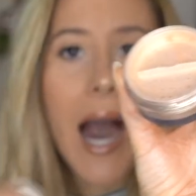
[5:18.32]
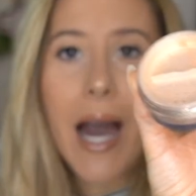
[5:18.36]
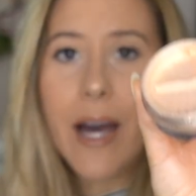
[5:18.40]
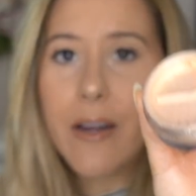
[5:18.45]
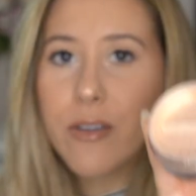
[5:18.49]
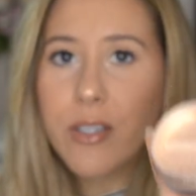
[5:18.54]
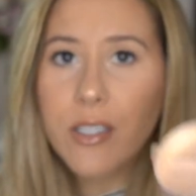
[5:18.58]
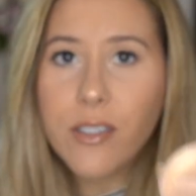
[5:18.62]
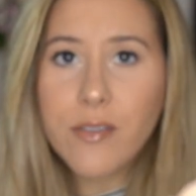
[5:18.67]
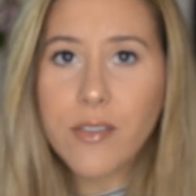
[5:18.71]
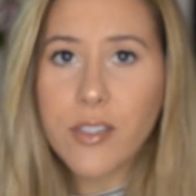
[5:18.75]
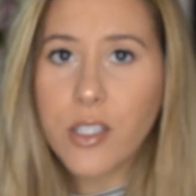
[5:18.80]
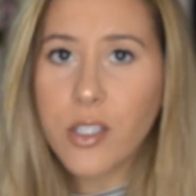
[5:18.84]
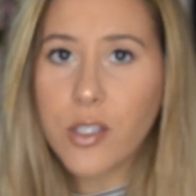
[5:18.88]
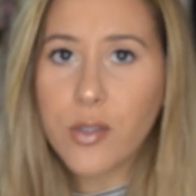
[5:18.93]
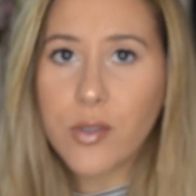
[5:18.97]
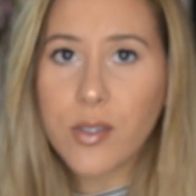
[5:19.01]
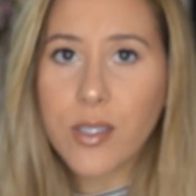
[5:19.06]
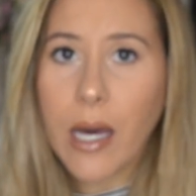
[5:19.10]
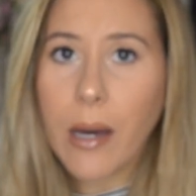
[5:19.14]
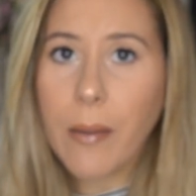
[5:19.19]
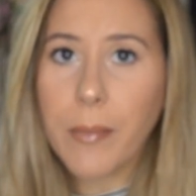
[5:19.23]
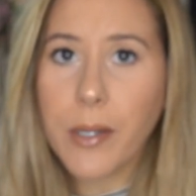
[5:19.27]
I don't even
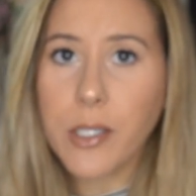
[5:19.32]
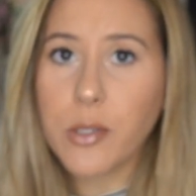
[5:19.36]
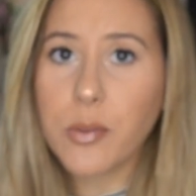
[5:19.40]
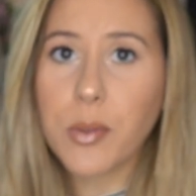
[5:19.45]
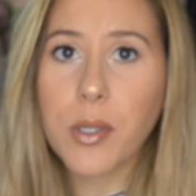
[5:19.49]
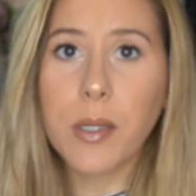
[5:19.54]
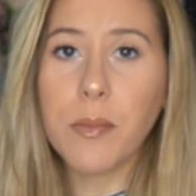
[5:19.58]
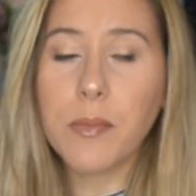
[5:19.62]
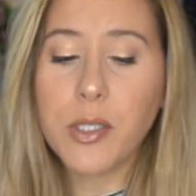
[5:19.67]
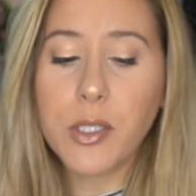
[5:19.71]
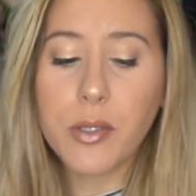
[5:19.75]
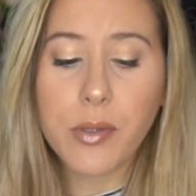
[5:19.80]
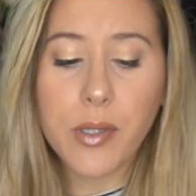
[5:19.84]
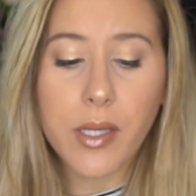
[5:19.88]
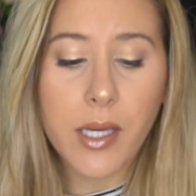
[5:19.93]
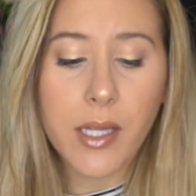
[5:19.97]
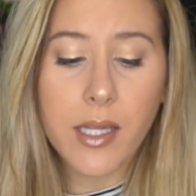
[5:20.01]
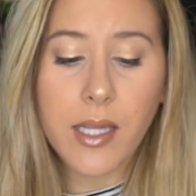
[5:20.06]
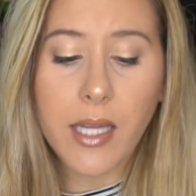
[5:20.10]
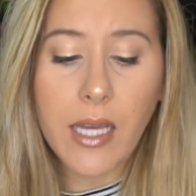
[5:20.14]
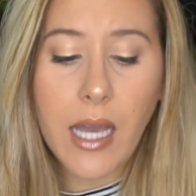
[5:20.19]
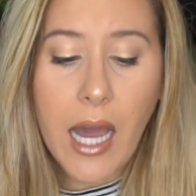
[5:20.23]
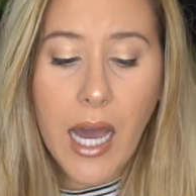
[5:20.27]
use that much when I'm doing
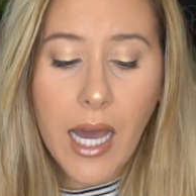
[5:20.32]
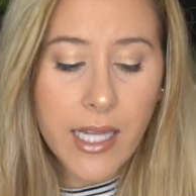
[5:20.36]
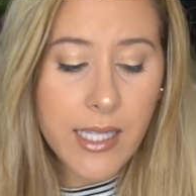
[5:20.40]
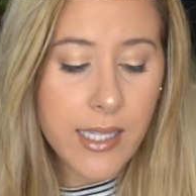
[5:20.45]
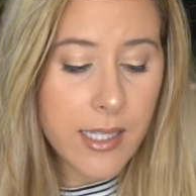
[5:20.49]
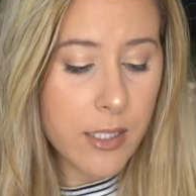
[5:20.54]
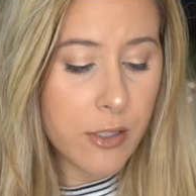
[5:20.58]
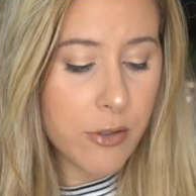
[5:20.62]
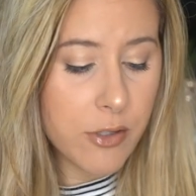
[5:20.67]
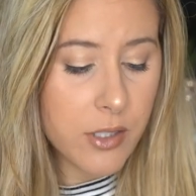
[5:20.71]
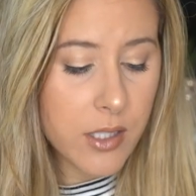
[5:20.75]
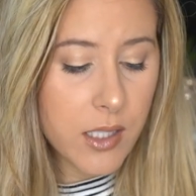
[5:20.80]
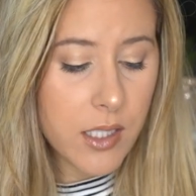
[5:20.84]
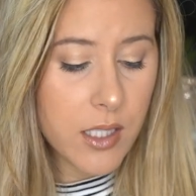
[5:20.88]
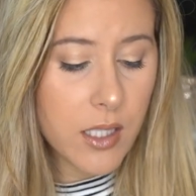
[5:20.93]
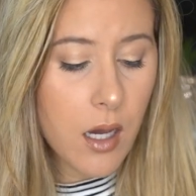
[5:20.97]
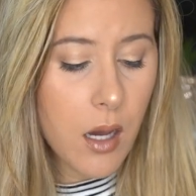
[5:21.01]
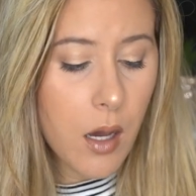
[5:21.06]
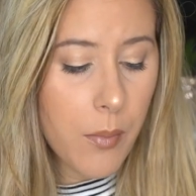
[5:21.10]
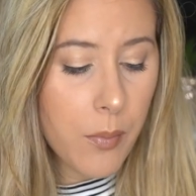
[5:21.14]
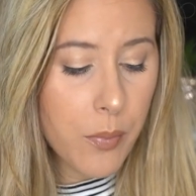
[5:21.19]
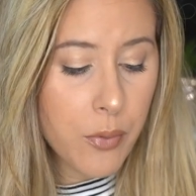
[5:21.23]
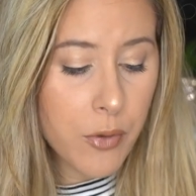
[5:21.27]
it. Like, I literally
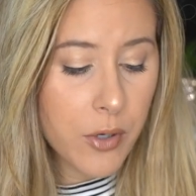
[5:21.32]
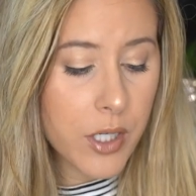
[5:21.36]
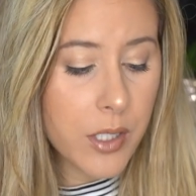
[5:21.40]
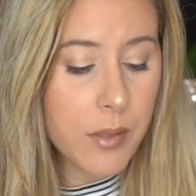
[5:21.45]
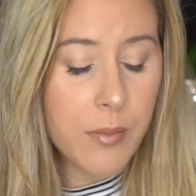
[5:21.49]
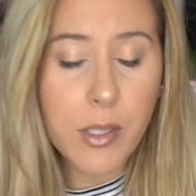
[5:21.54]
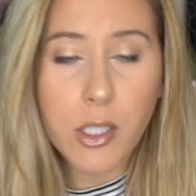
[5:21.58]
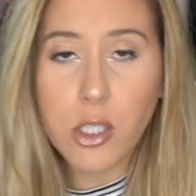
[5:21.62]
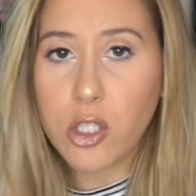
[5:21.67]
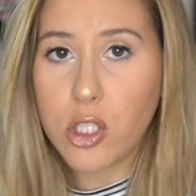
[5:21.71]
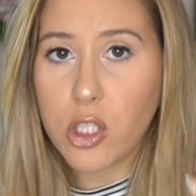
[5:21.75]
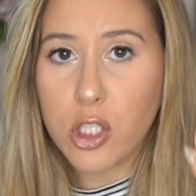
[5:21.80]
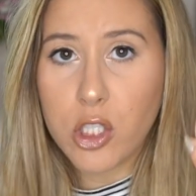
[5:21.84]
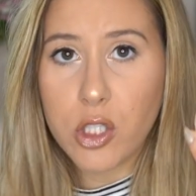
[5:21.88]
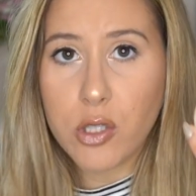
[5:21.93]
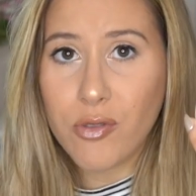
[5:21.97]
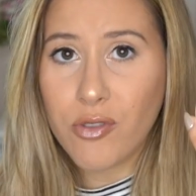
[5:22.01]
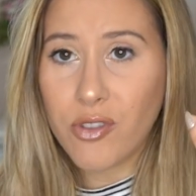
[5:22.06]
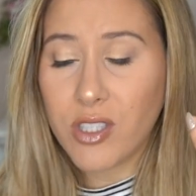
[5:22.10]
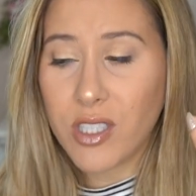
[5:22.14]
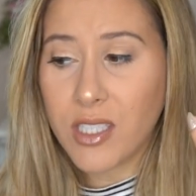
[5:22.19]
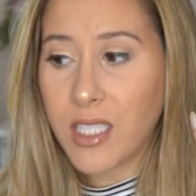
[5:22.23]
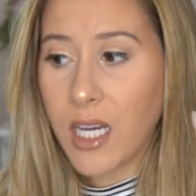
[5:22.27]
pretty much just
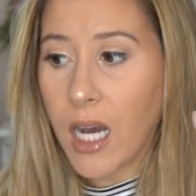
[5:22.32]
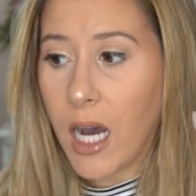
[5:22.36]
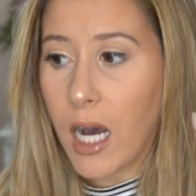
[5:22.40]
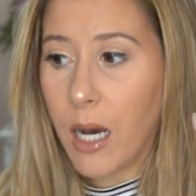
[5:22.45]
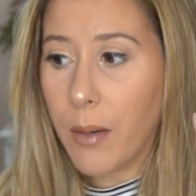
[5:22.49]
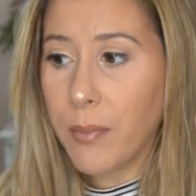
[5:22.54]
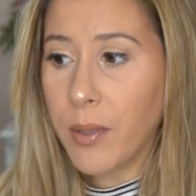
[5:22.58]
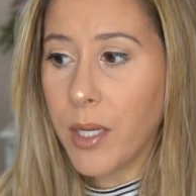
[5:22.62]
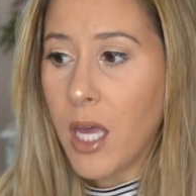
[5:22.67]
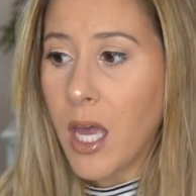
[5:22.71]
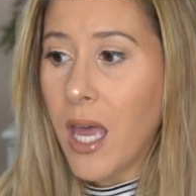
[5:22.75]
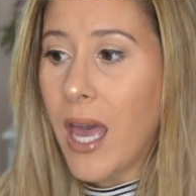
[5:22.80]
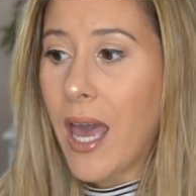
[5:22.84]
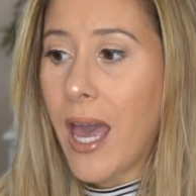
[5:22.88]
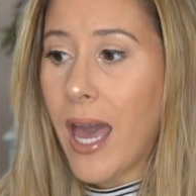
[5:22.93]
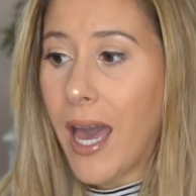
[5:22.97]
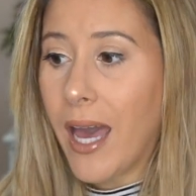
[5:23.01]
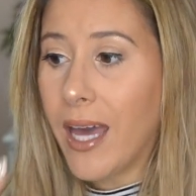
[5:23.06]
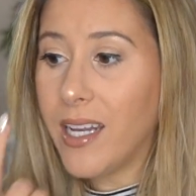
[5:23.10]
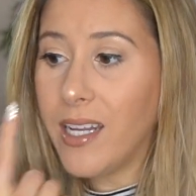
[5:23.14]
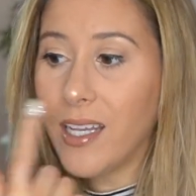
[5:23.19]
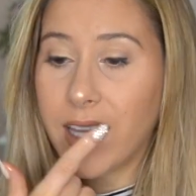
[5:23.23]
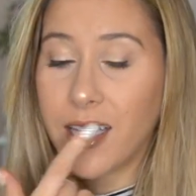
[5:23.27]
use the top,
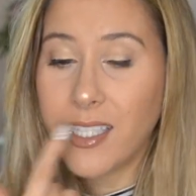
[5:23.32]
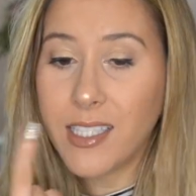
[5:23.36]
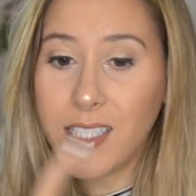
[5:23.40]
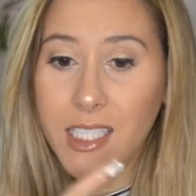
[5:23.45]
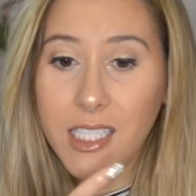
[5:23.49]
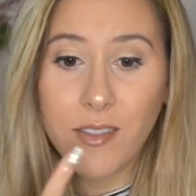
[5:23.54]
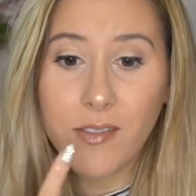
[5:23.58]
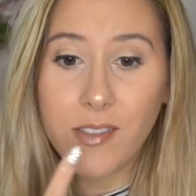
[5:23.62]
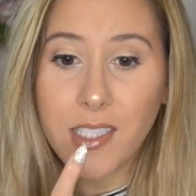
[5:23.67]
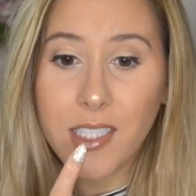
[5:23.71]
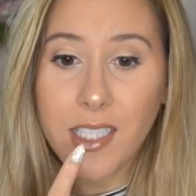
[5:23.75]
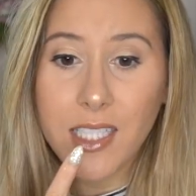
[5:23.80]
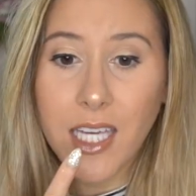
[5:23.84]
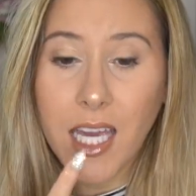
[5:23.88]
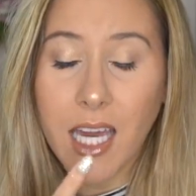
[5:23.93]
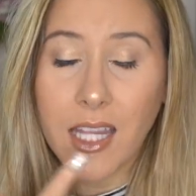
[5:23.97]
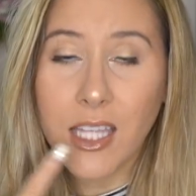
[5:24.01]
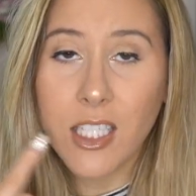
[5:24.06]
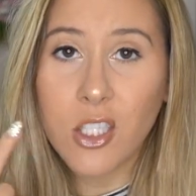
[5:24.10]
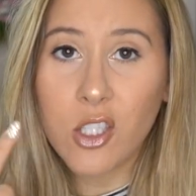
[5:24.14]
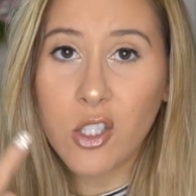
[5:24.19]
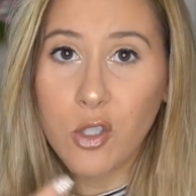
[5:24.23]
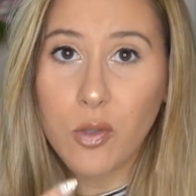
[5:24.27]
and that's even to get
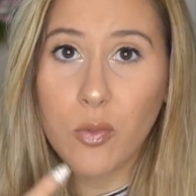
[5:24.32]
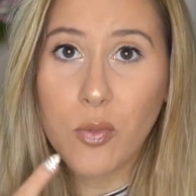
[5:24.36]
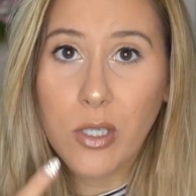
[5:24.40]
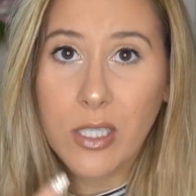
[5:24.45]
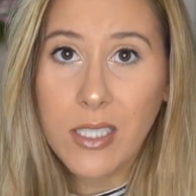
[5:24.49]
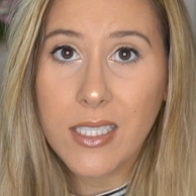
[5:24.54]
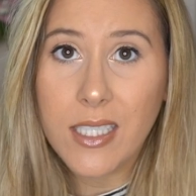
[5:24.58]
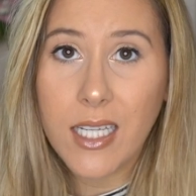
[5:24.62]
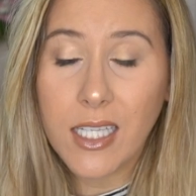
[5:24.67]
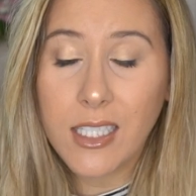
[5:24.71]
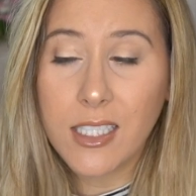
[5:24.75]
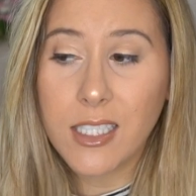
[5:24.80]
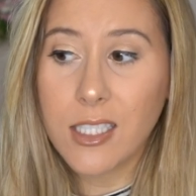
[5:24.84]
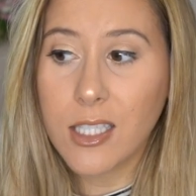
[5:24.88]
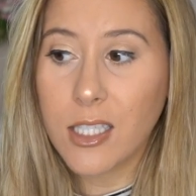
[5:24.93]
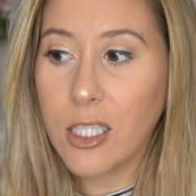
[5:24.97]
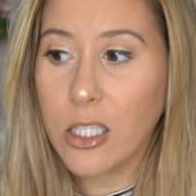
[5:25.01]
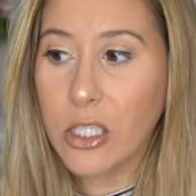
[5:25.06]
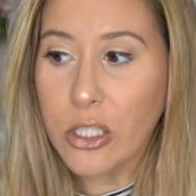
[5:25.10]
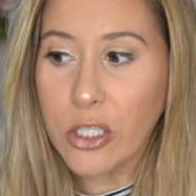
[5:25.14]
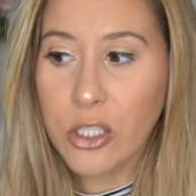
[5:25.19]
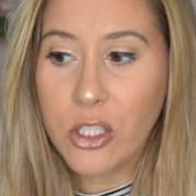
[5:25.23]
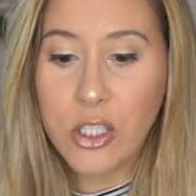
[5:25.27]
this super intense look.